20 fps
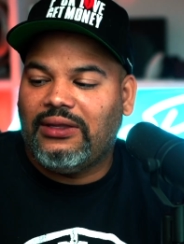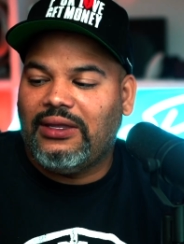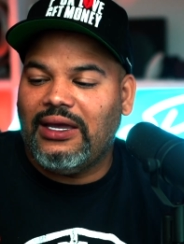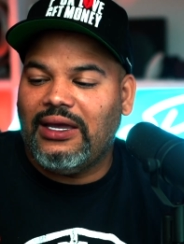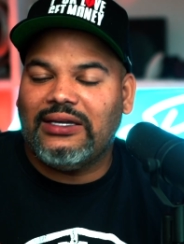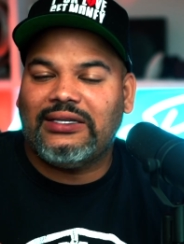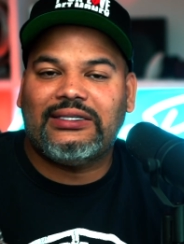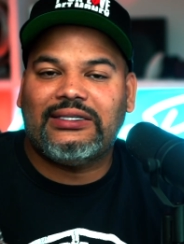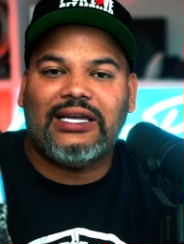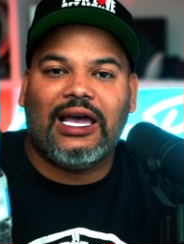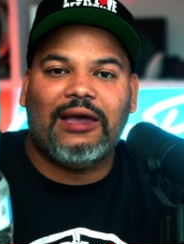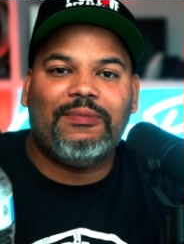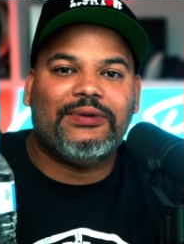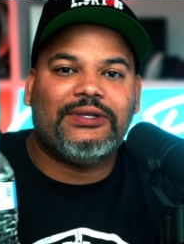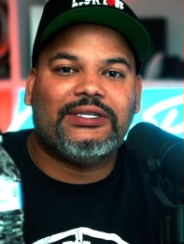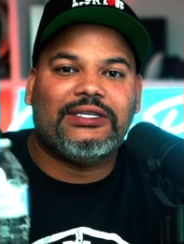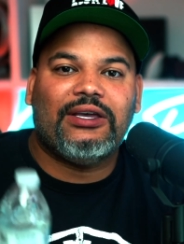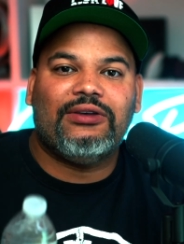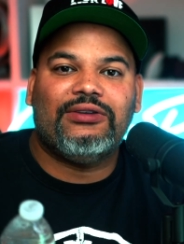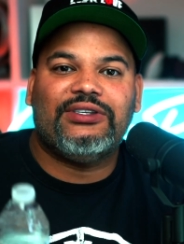This type of
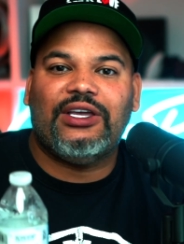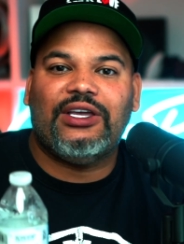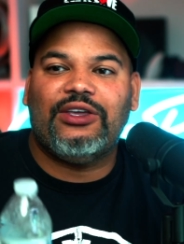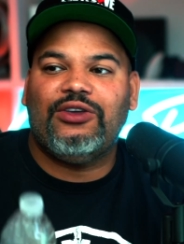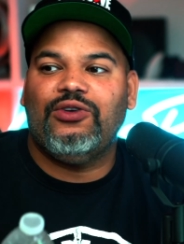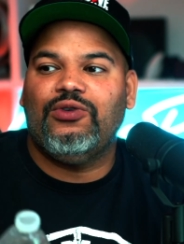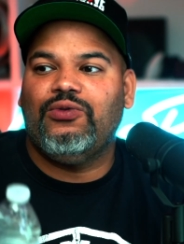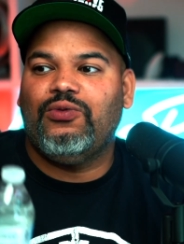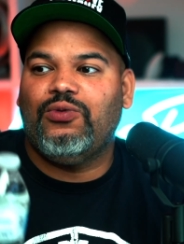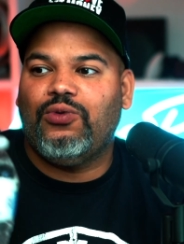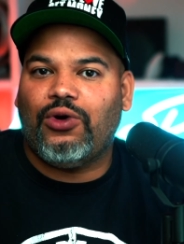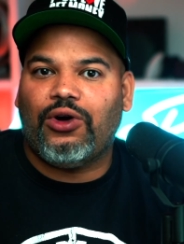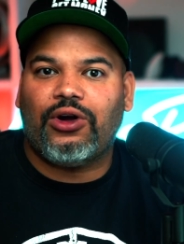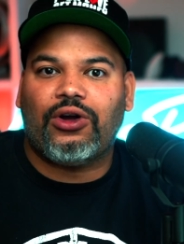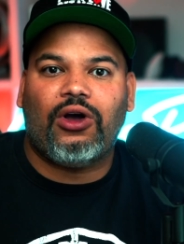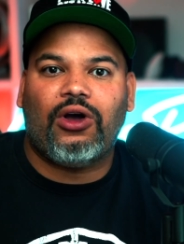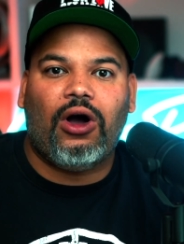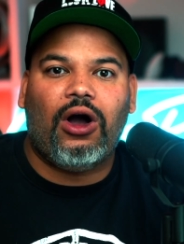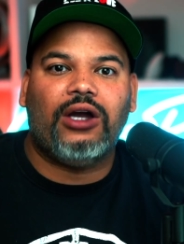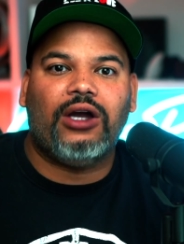skills that you work
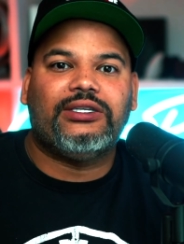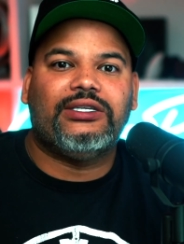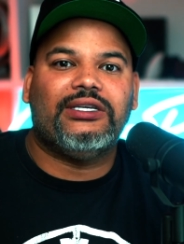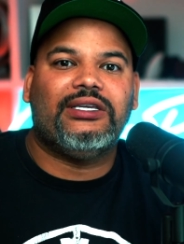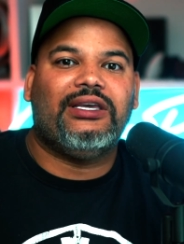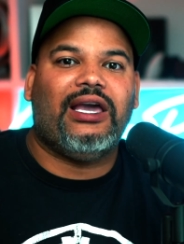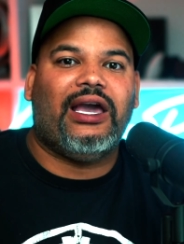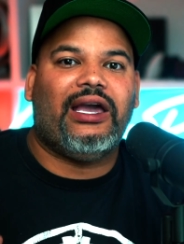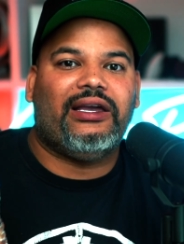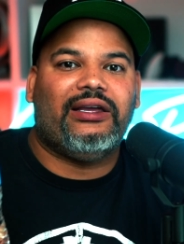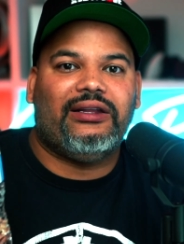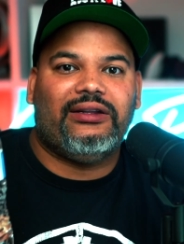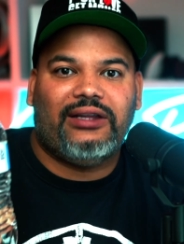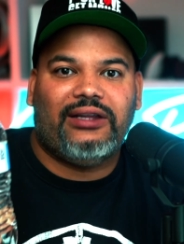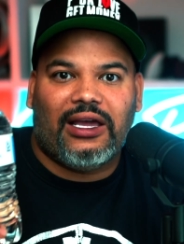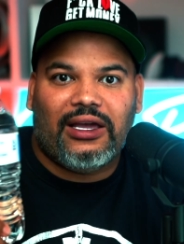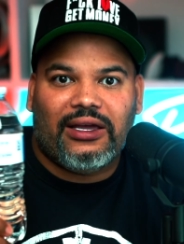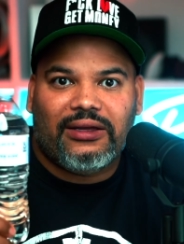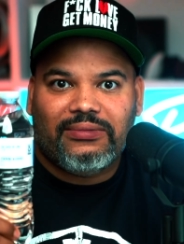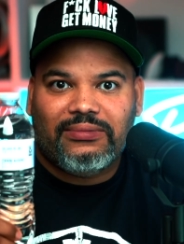hard to get,
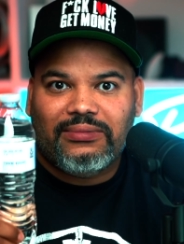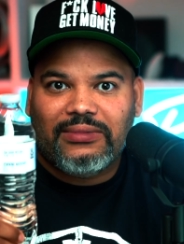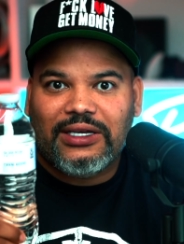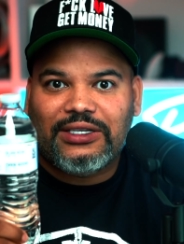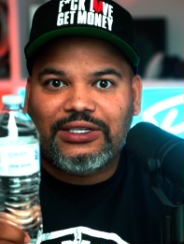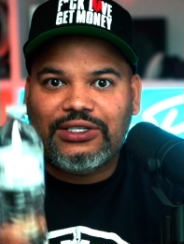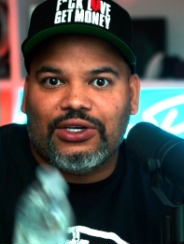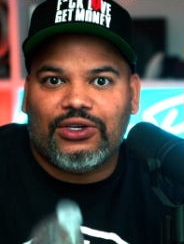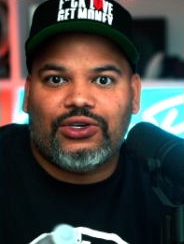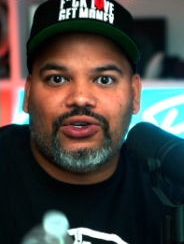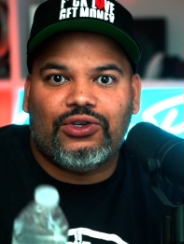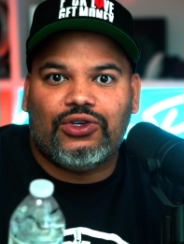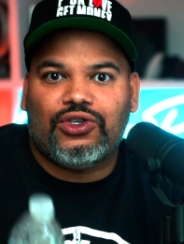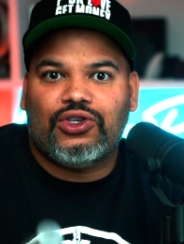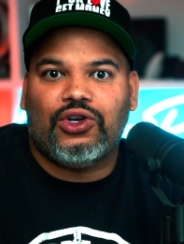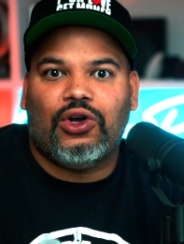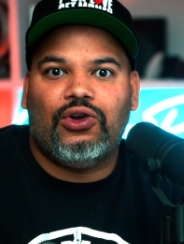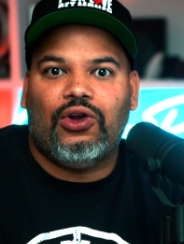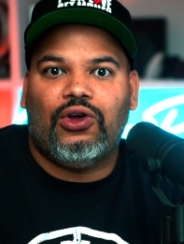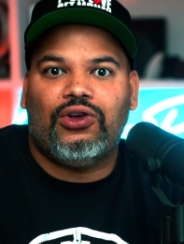that it took you
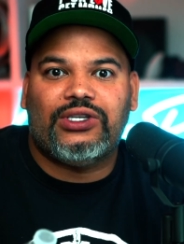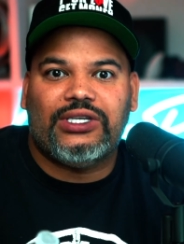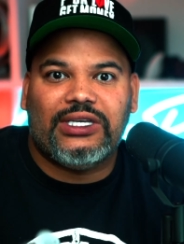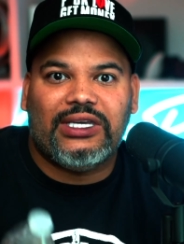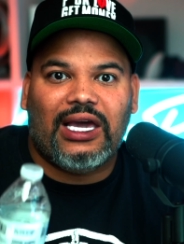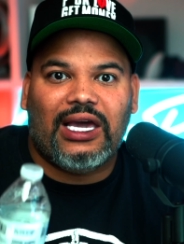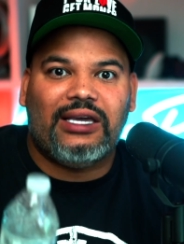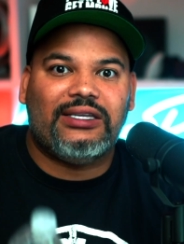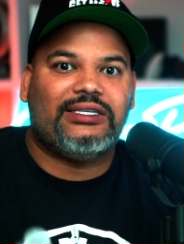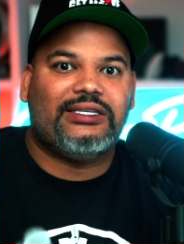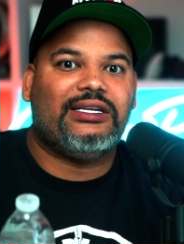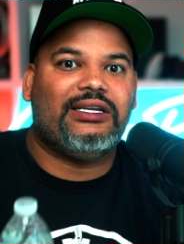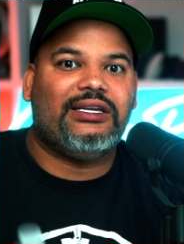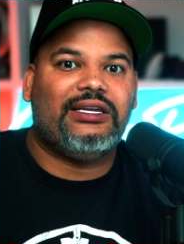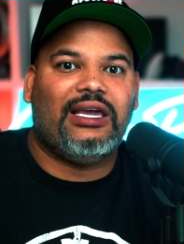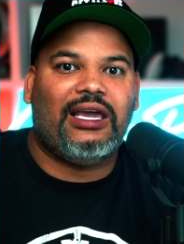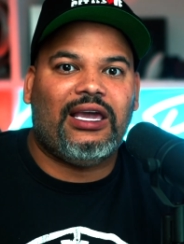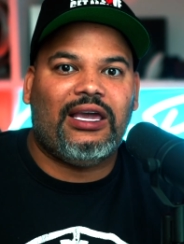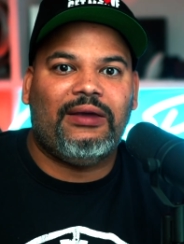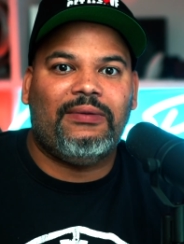so long to get into the
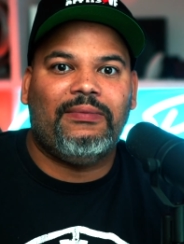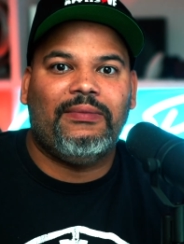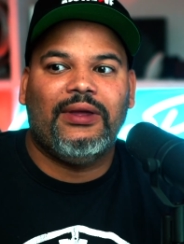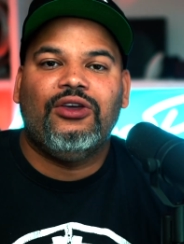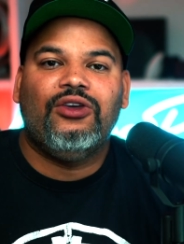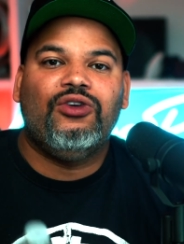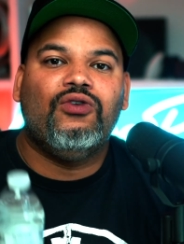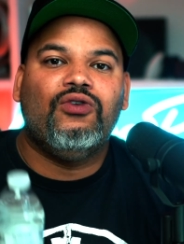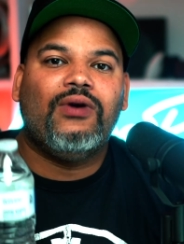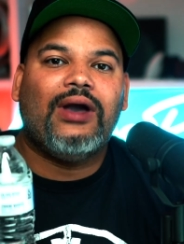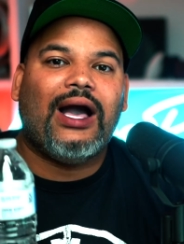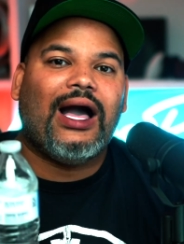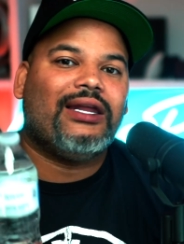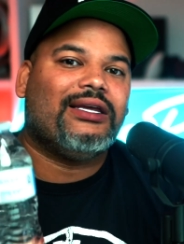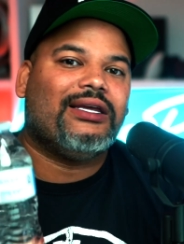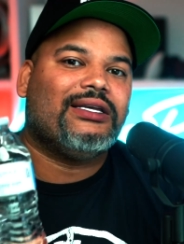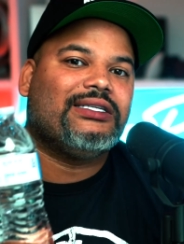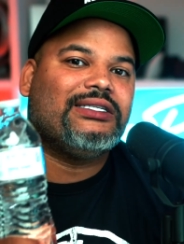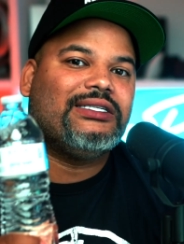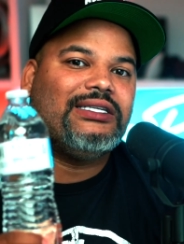game, you
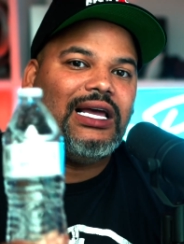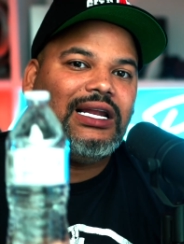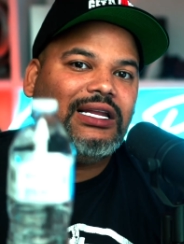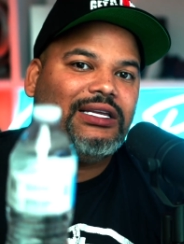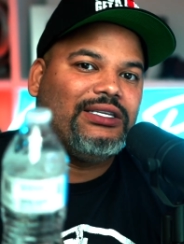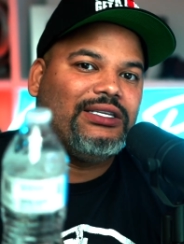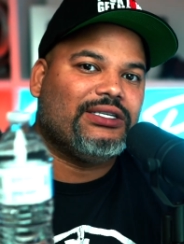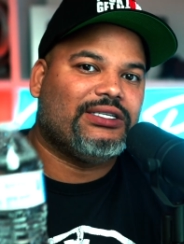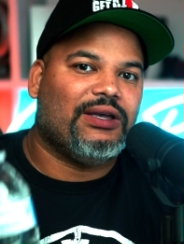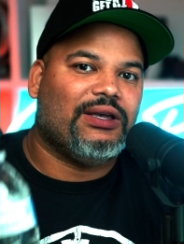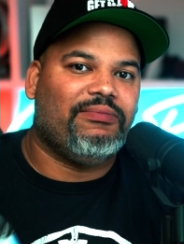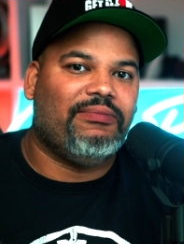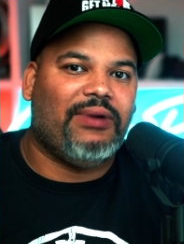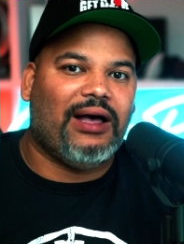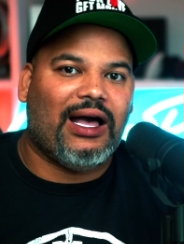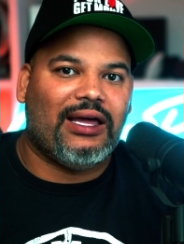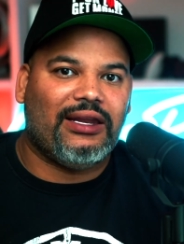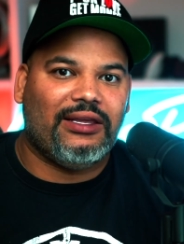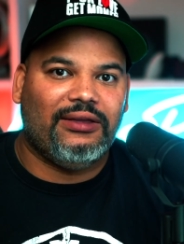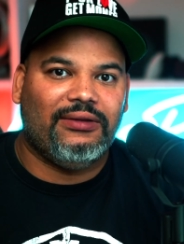gotta sell it to
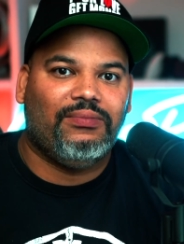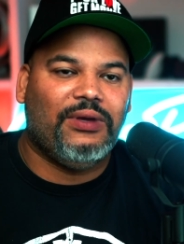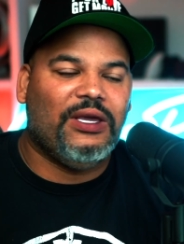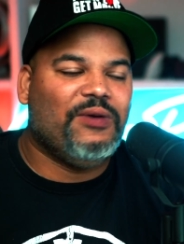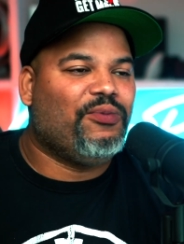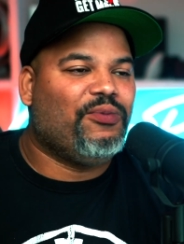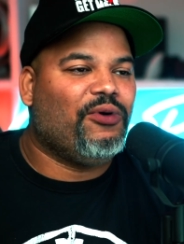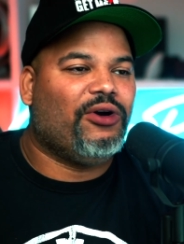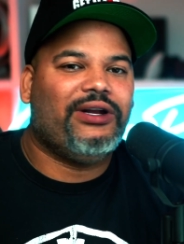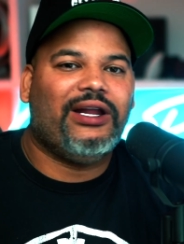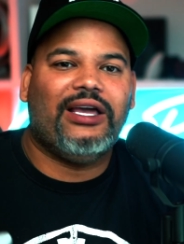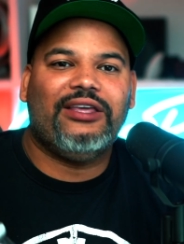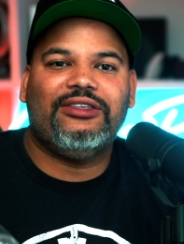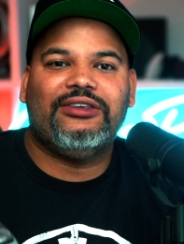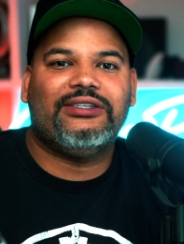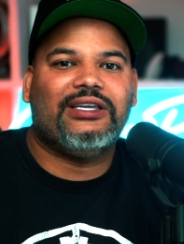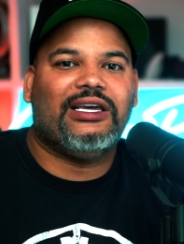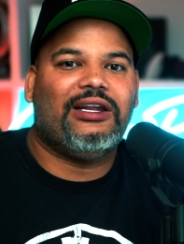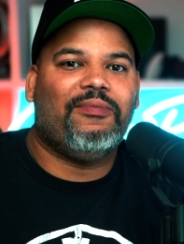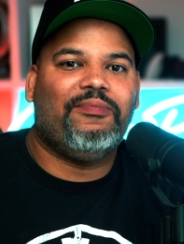somebody. People are not
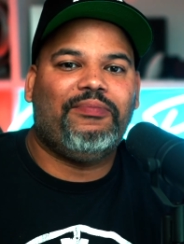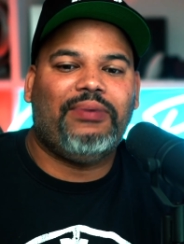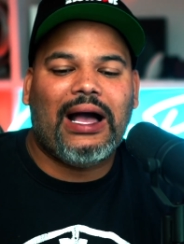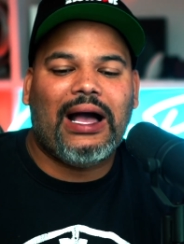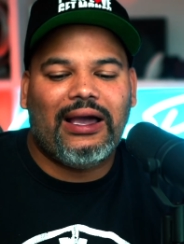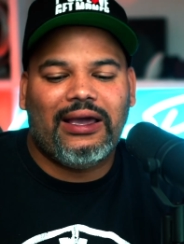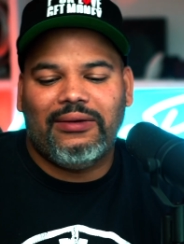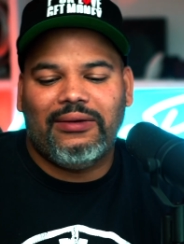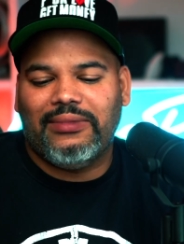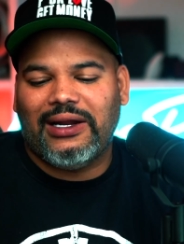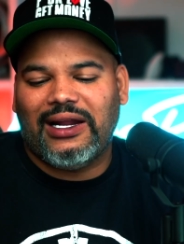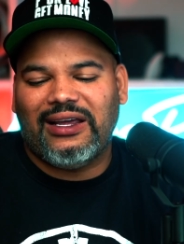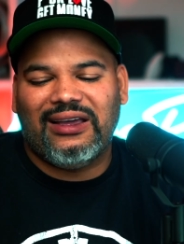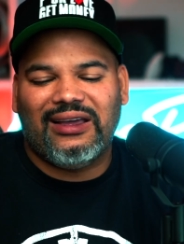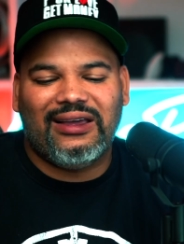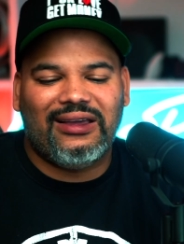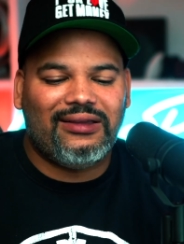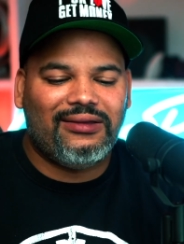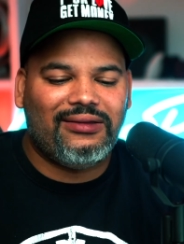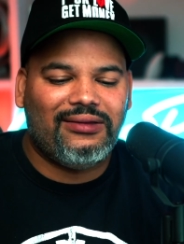just gonna buy and be like,
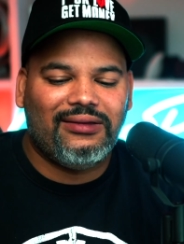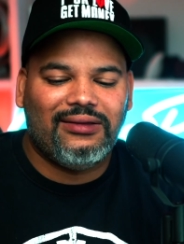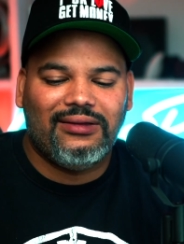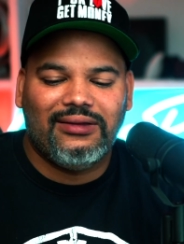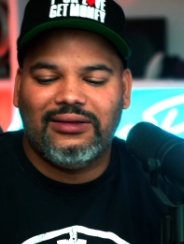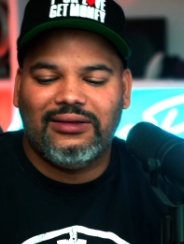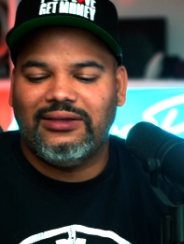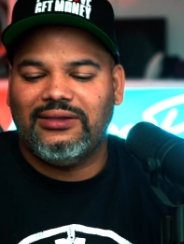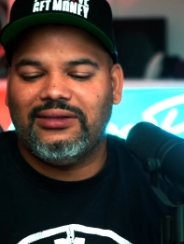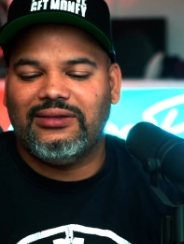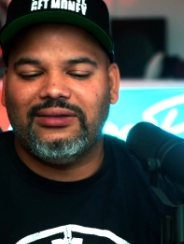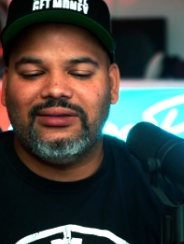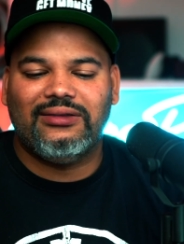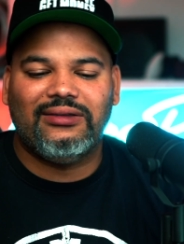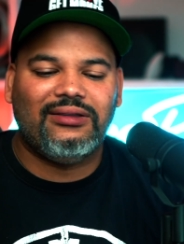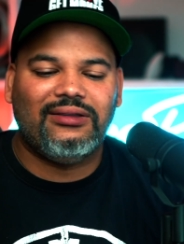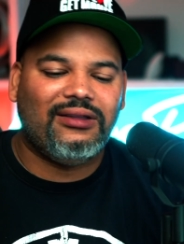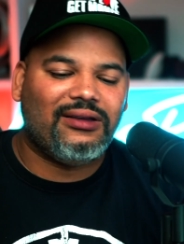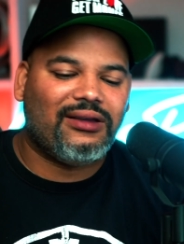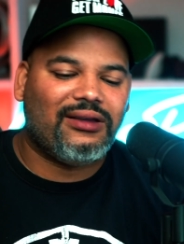eh,
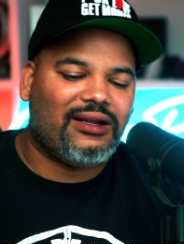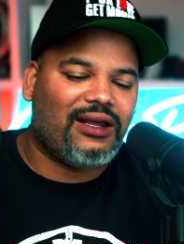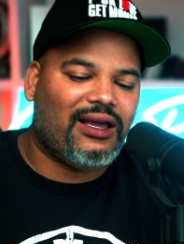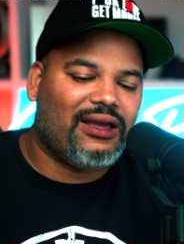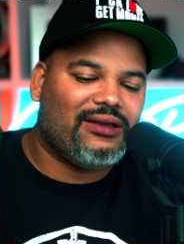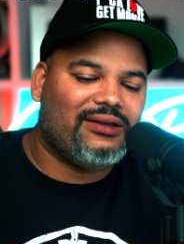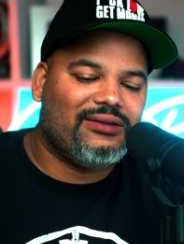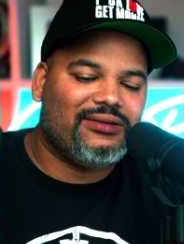look at that.